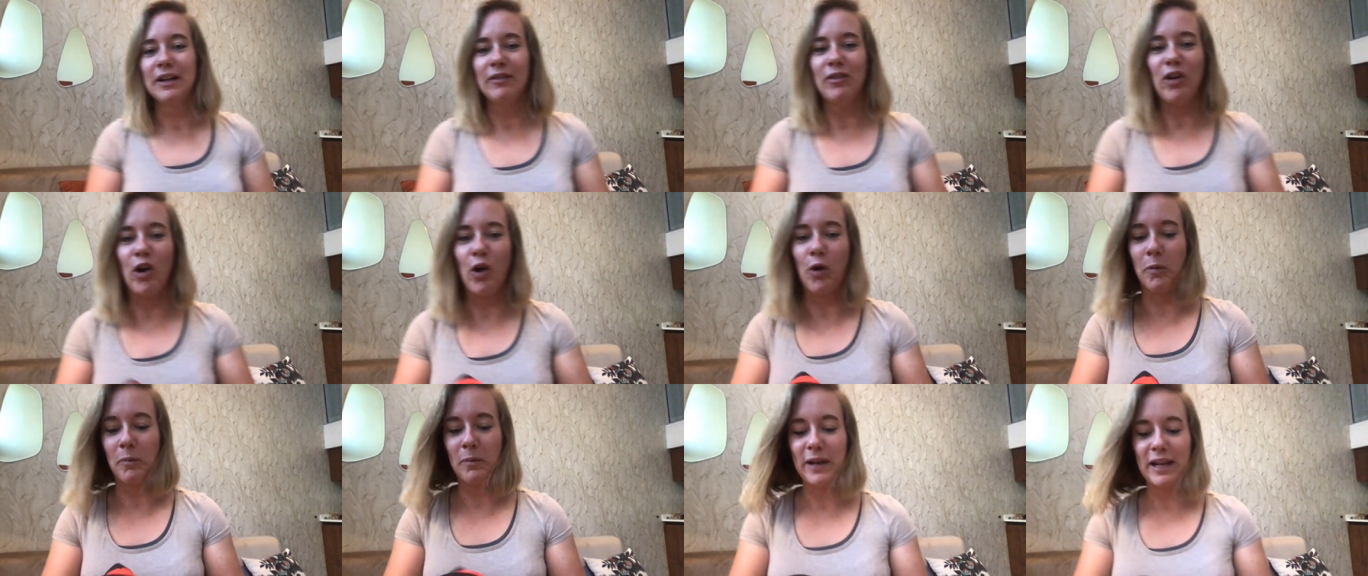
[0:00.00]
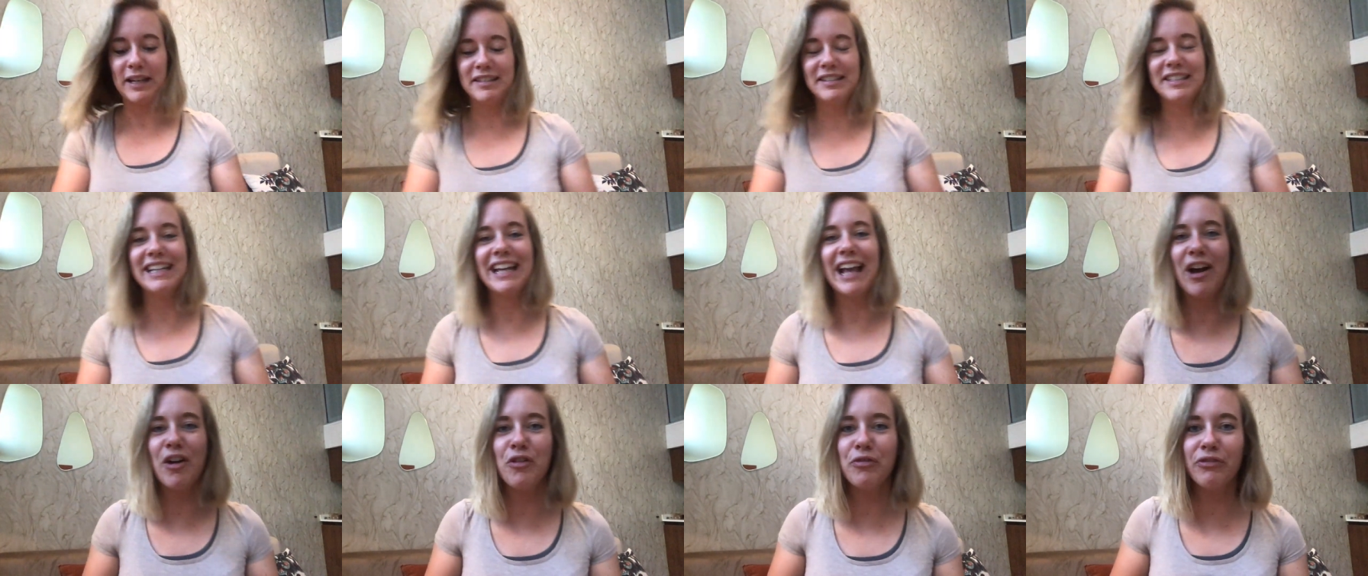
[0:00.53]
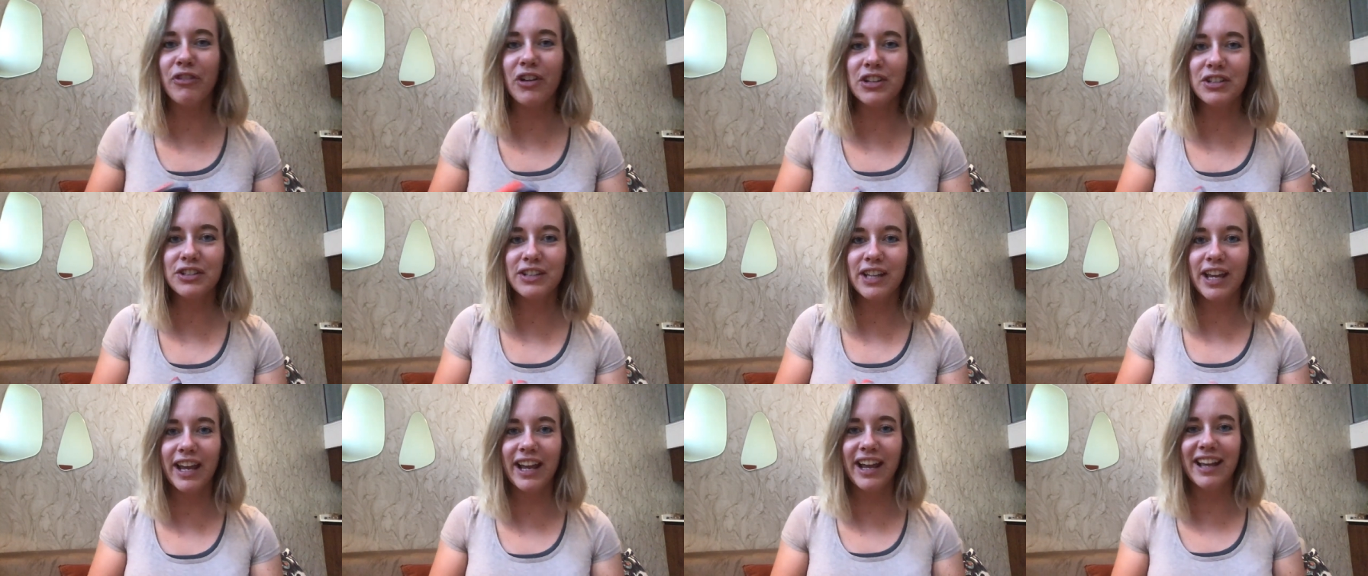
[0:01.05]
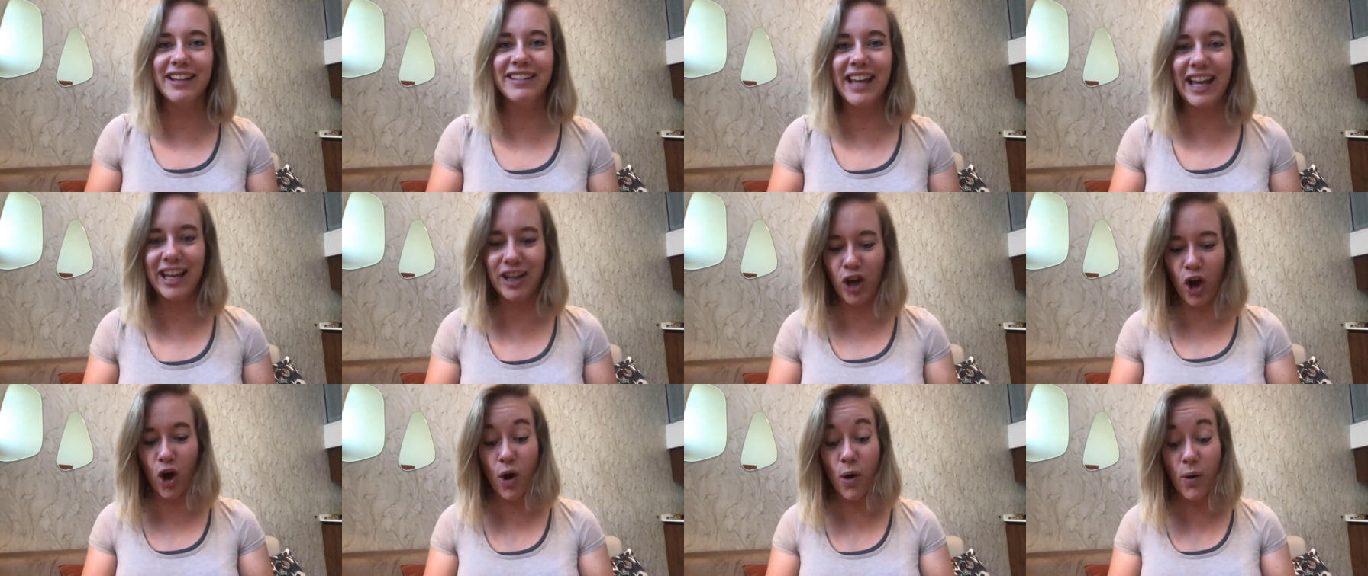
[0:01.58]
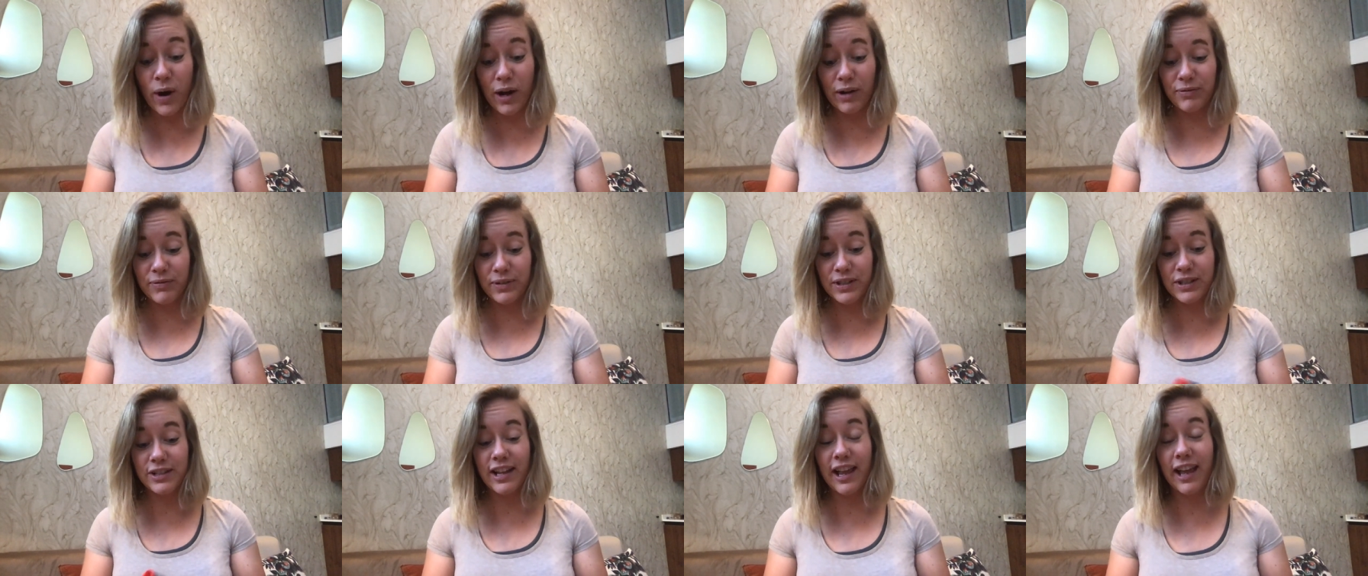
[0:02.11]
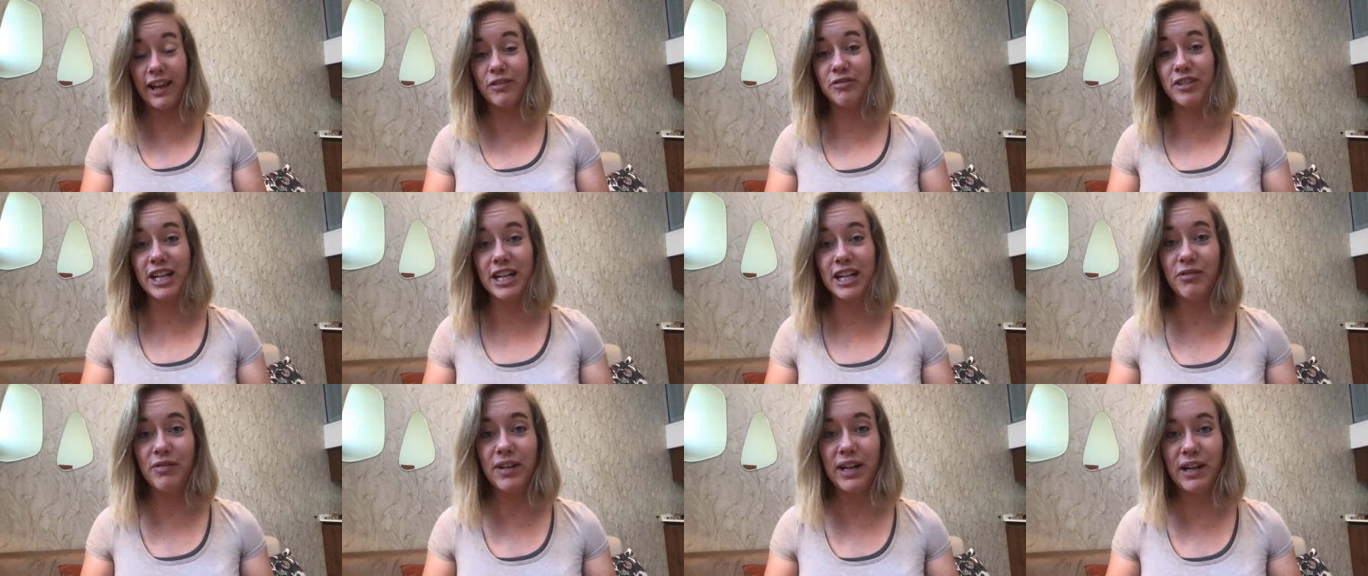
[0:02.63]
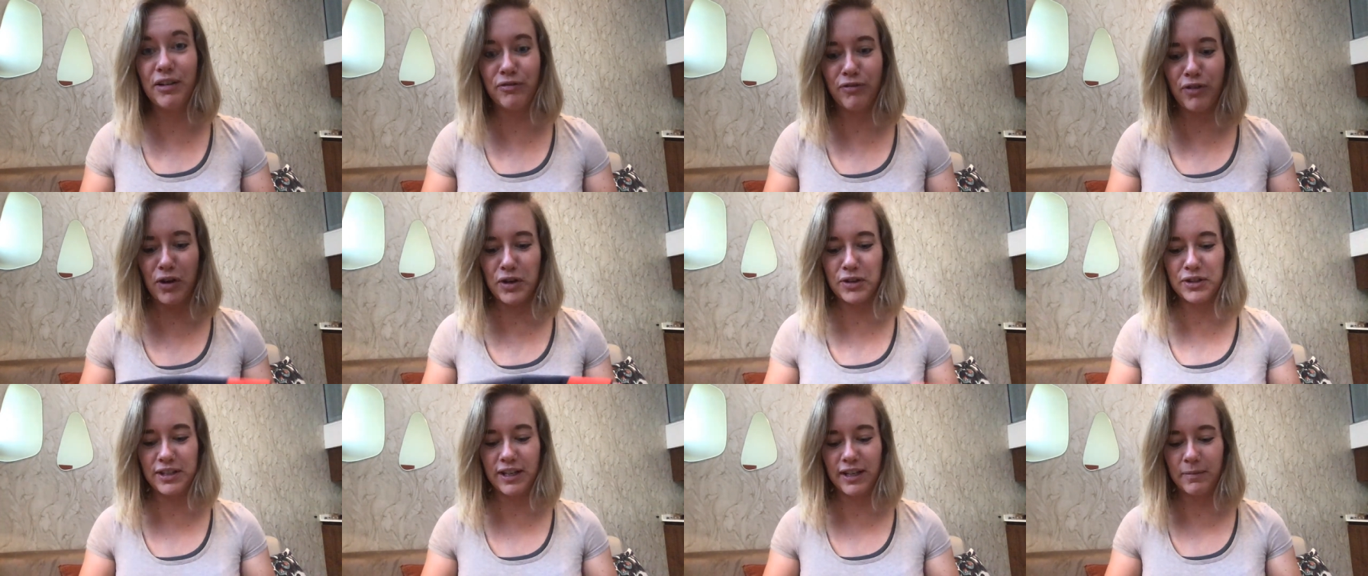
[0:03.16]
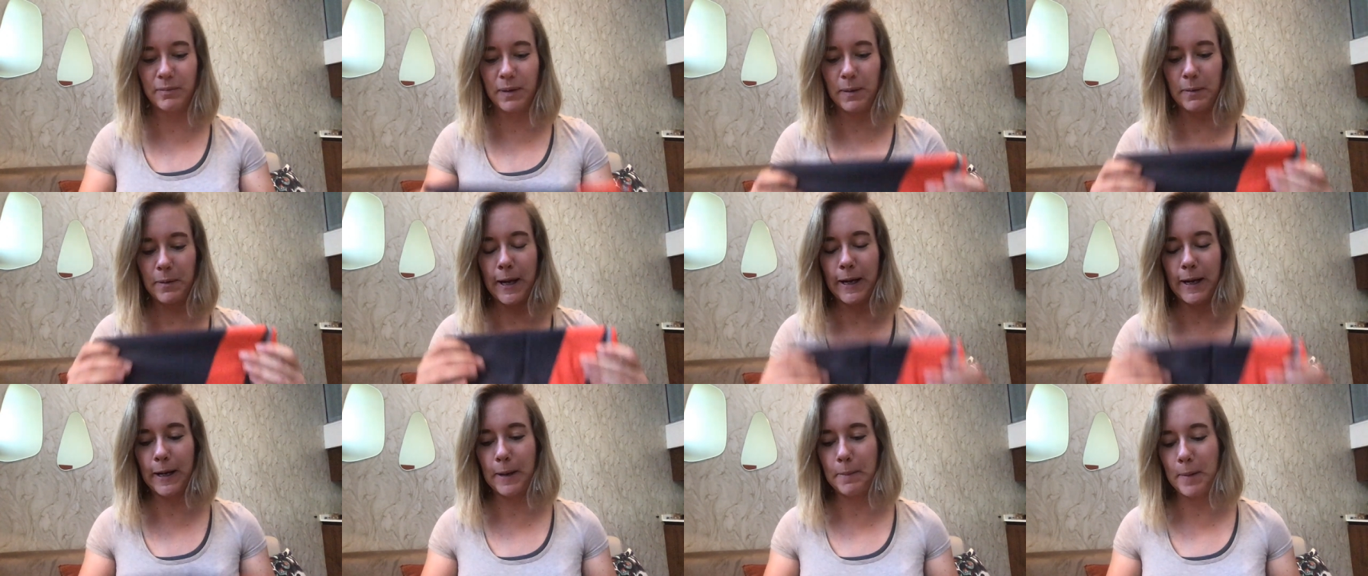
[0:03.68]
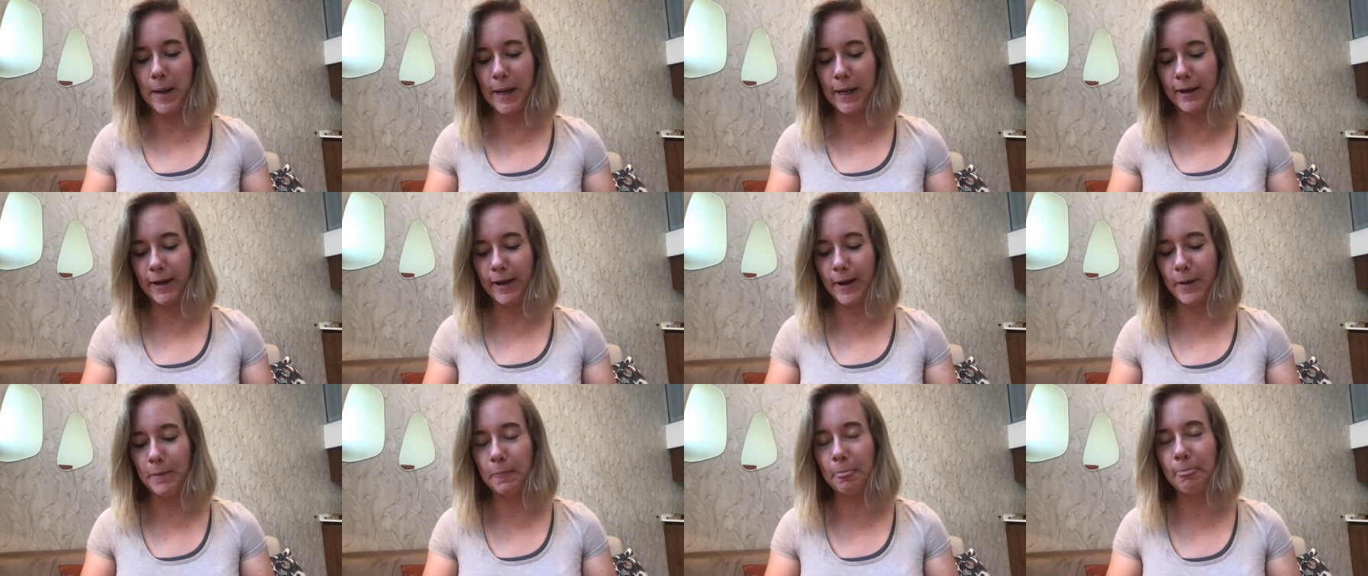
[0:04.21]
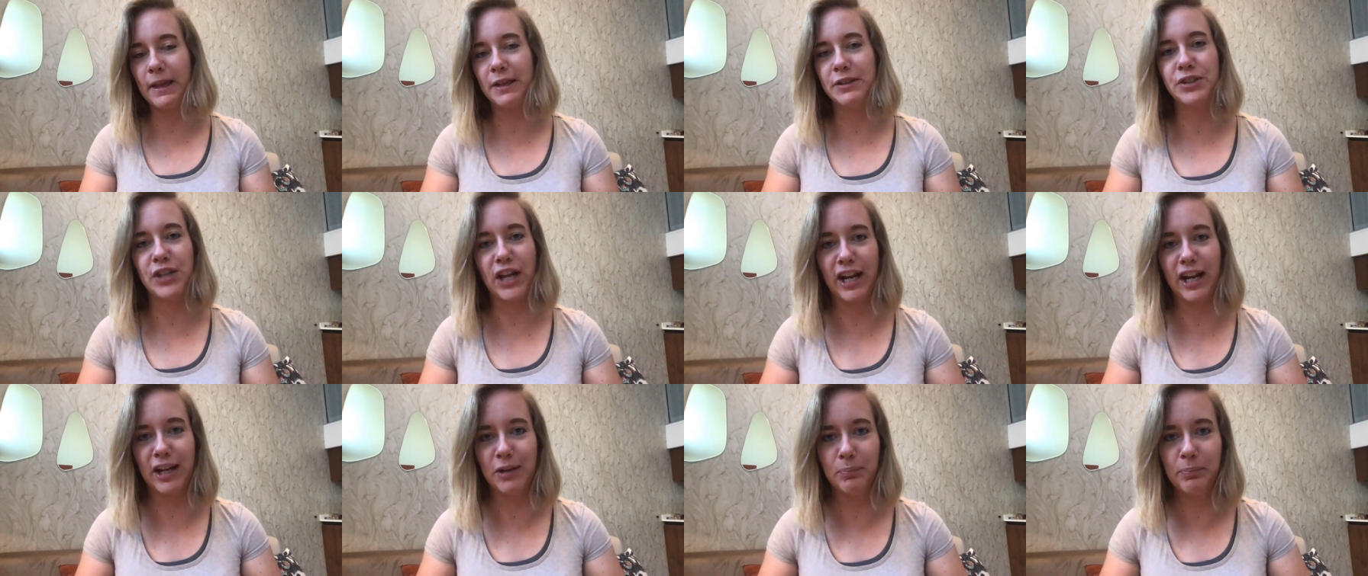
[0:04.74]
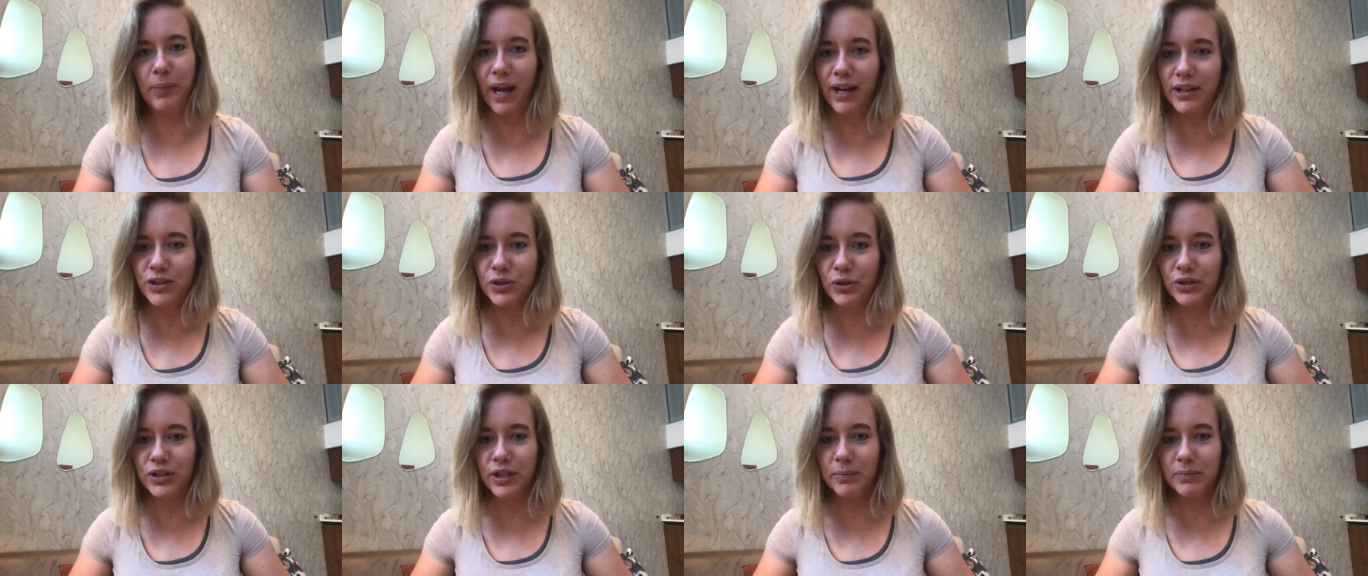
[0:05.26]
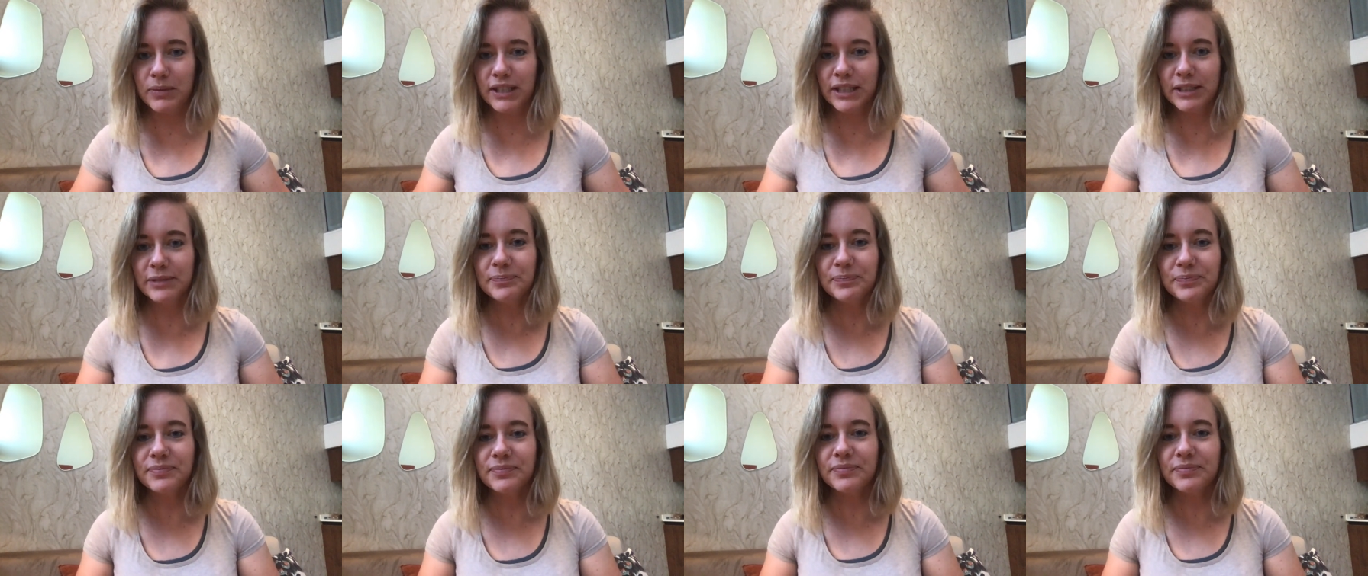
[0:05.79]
Well, let's see how fast they go. If it's like really, really fast, then maybe I can make a second batch or something.